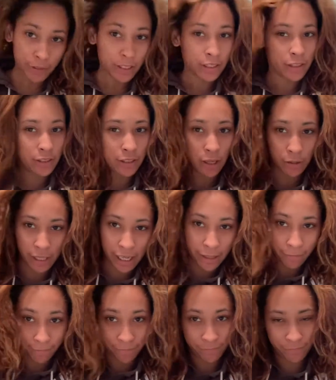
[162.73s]
And I didn't
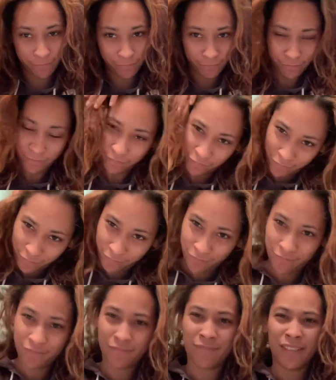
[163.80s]
know I was going to do a
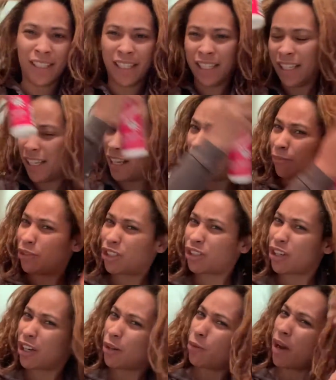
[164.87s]
voiceover in this
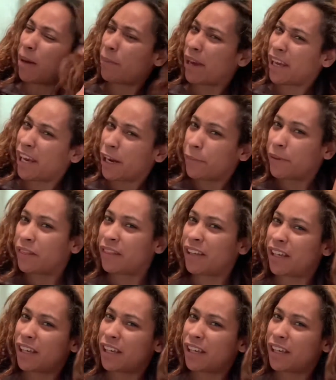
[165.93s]
video, so